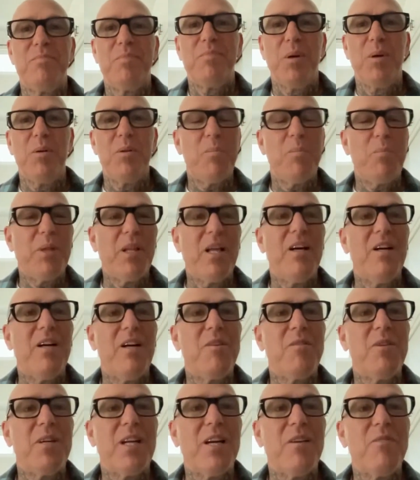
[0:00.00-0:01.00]
pull the
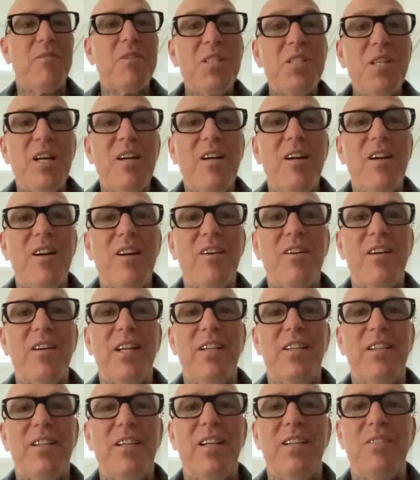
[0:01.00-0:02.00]
plug when I was younger
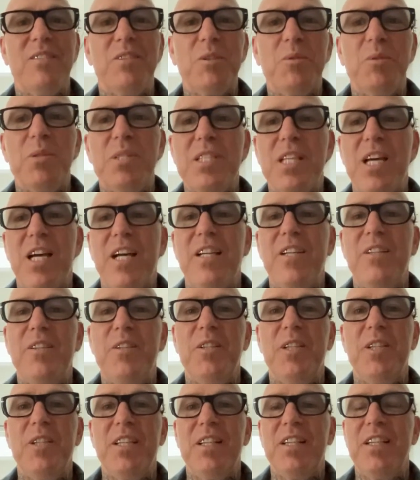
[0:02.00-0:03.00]
and
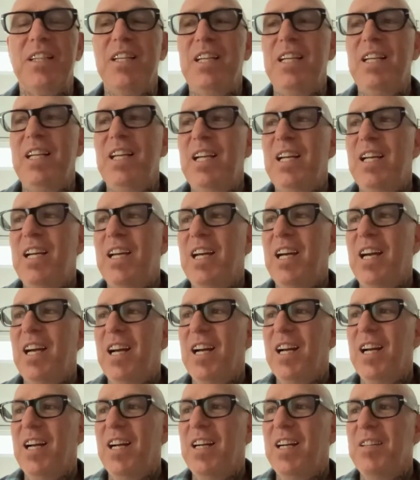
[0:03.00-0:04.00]
suicidal, and
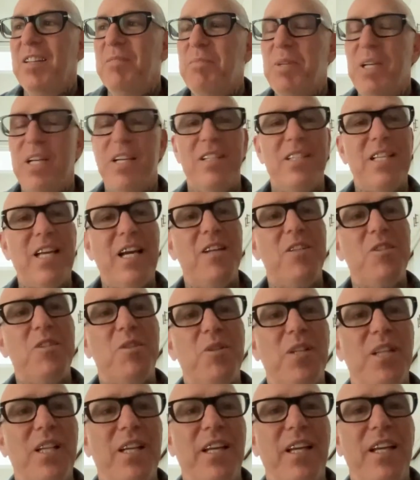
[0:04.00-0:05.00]
because
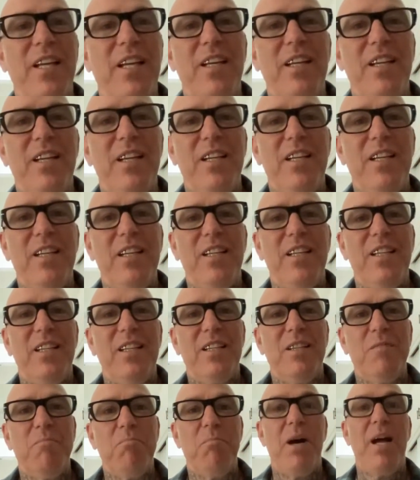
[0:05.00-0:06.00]
actually,
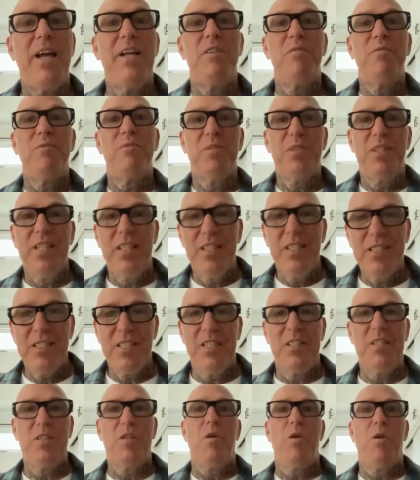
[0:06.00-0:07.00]

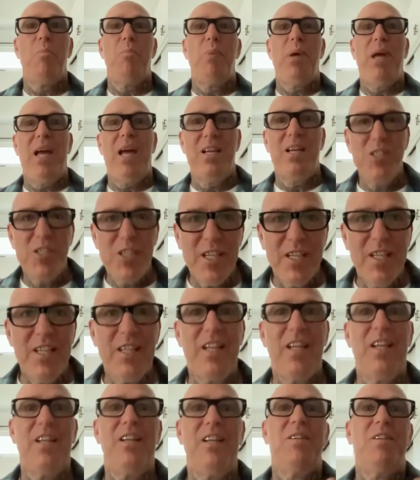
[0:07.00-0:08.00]
mindfulness and
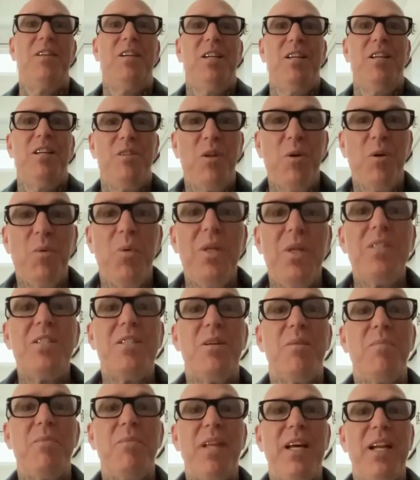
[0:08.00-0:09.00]
compassion and the
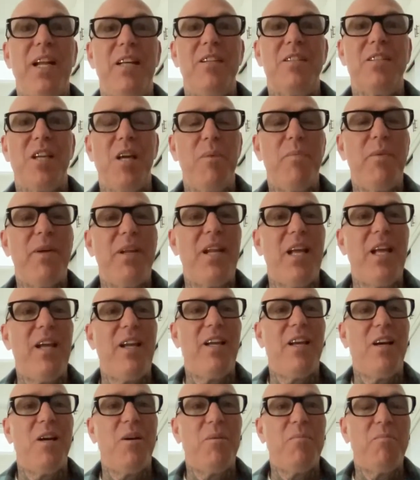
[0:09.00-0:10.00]
wisdom that has
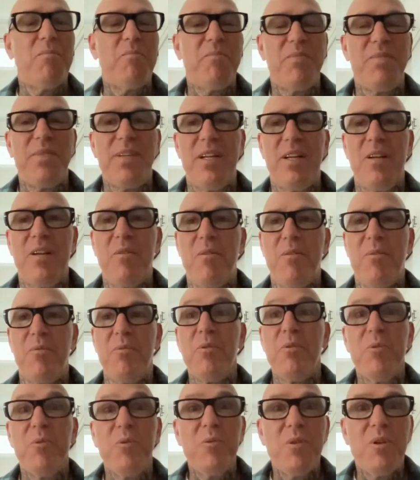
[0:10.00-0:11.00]
come
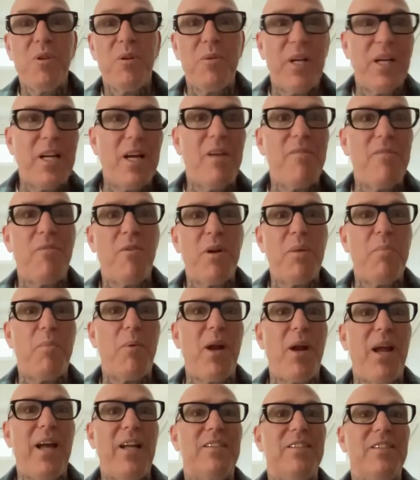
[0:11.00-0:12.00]
through the recovery
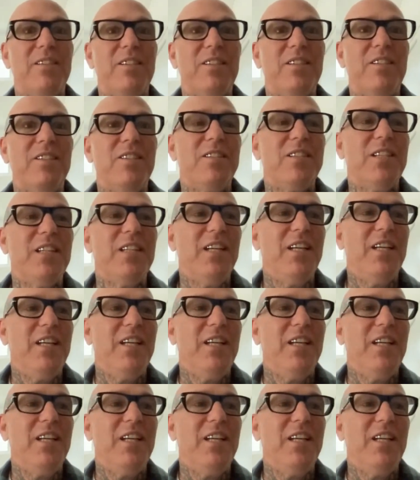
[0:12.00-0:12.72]
practices